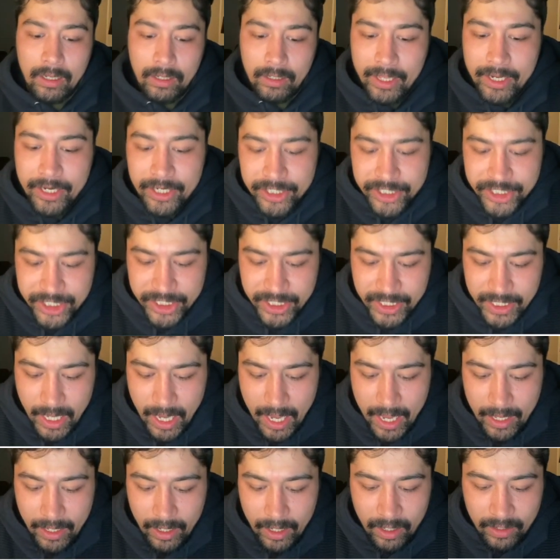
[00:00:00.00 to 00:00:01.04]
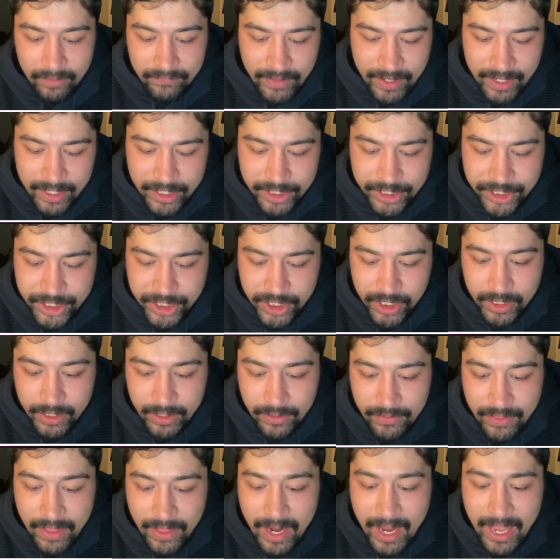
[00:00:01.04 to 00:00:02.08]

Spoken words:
energy advantage that